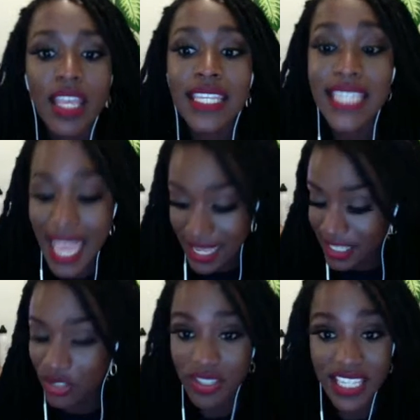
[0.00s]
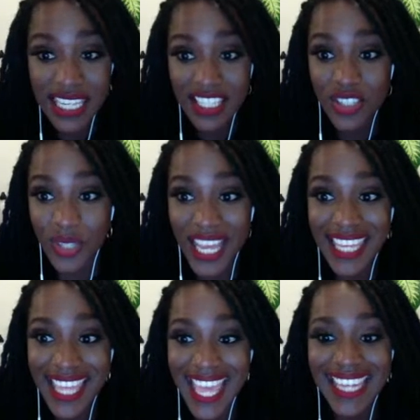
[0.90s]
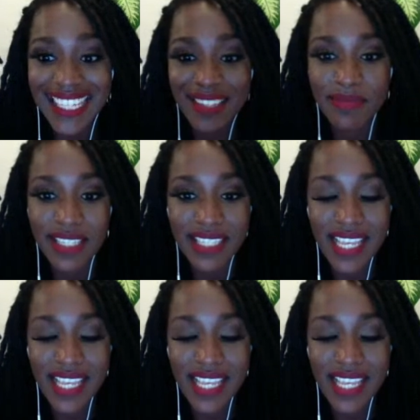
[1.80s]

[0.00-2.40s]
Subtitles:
Yes, did you see that? Did you like that? Miss